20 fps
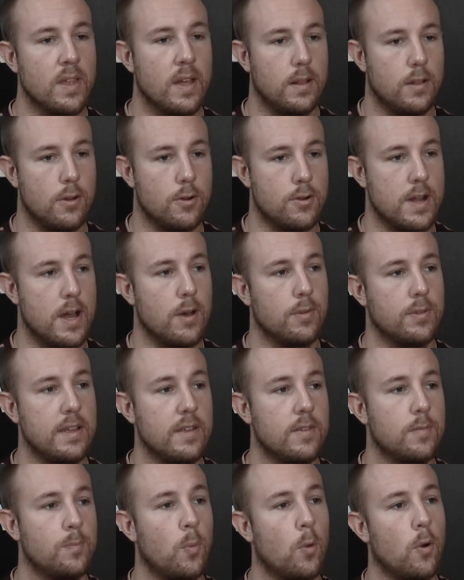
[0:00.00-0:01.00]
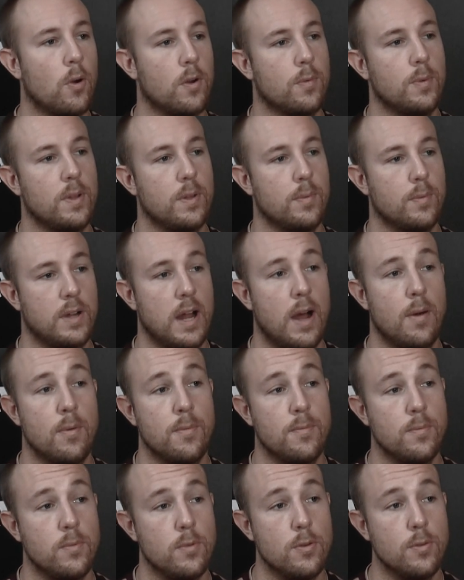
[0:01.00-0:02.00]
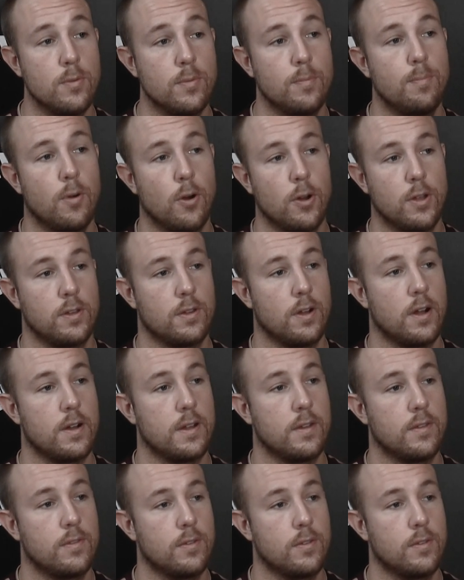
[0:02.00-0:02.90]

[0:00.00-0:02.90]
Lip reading: learn out esport with our viewpoint on it.